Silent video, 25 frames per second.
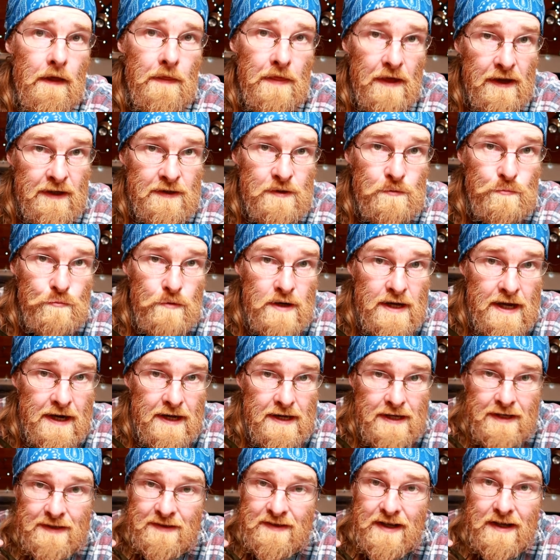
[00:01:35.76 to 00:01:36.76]
This
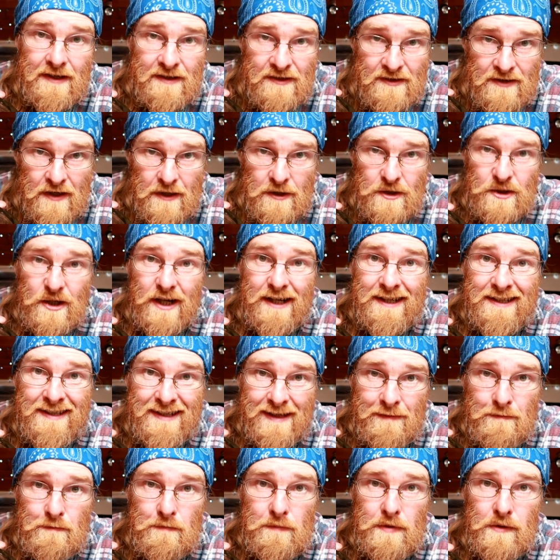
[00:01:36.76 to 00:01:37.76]
really is such a
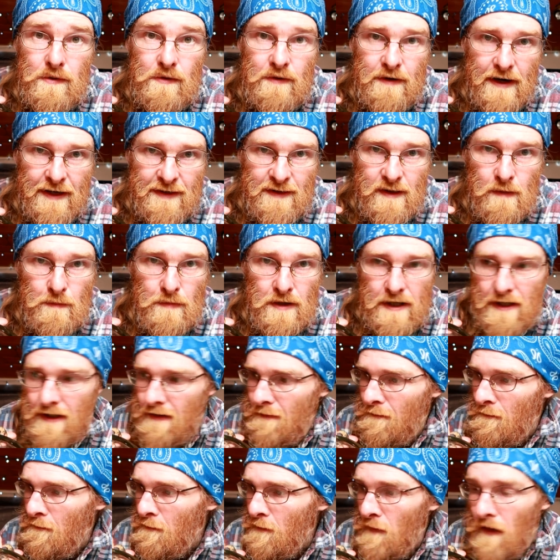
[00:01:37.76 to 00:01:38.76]
simple recipe.
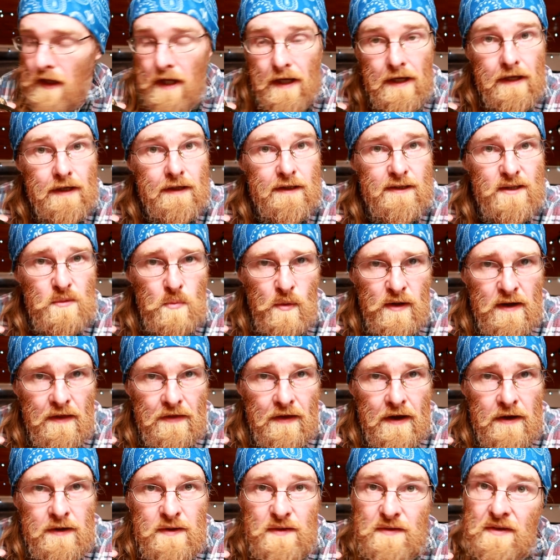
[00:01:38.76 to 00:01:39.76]
It's one of
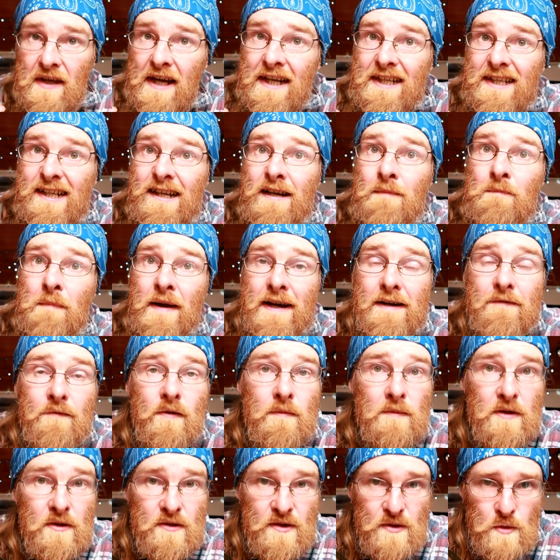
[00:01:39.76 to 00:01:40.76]
those that you can make
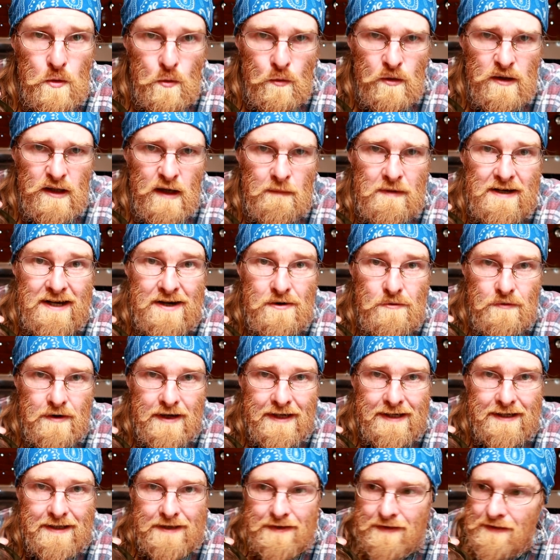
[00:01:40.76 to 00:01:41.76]
from your store cupboard
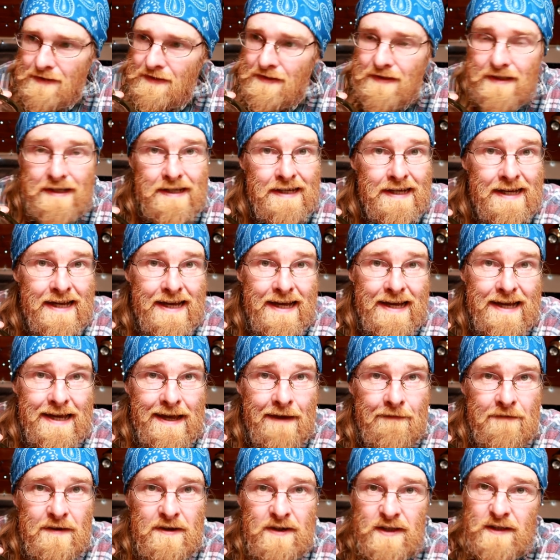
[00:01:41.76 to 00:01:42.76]
ingredients.
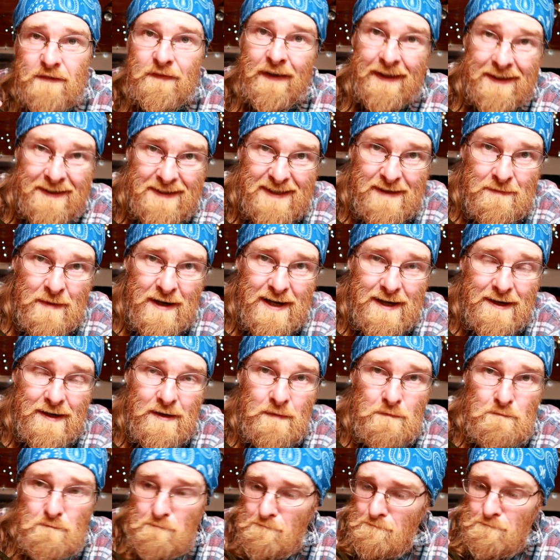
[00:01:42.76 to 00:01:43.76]
If you just fancy making
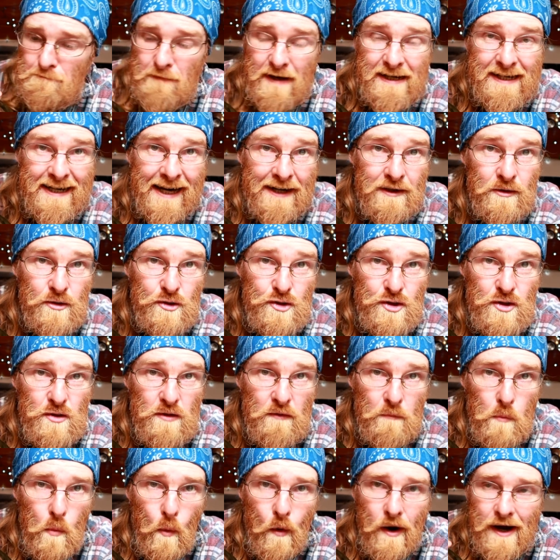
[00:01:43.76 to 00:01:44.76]
a gallon or two
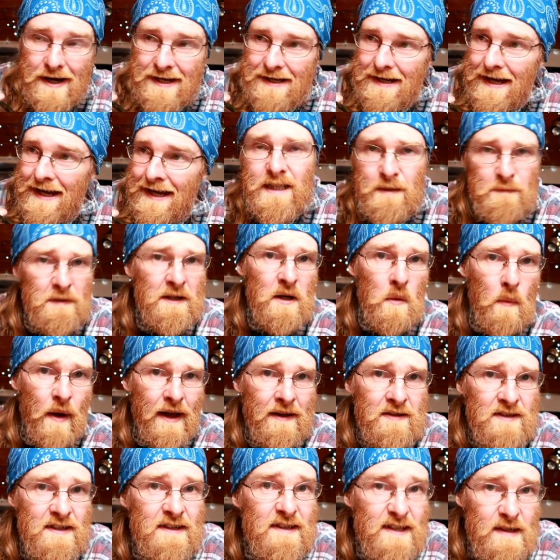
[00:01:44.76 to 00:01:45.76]
of wine, it's been a
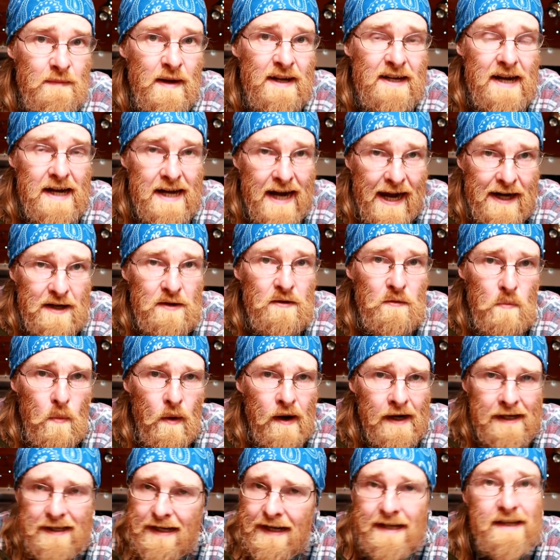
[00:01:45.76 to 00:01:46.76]
while since you made a gallon of
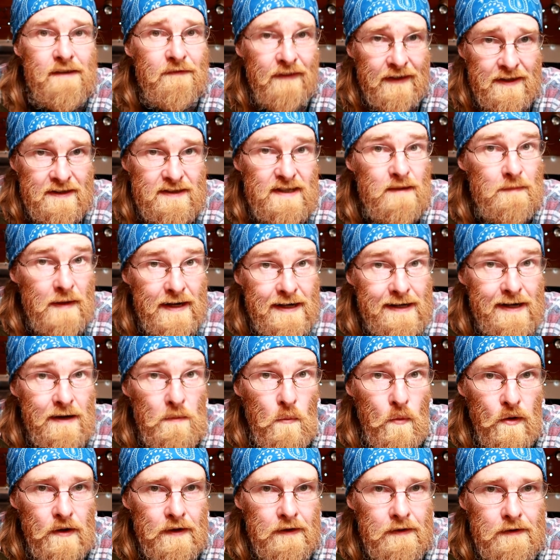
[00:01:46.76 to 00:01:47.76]
wine and you fancy
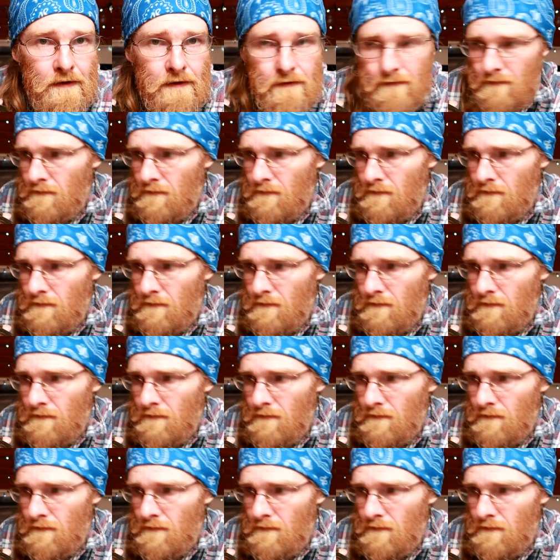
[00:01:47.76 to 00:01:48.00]
making one.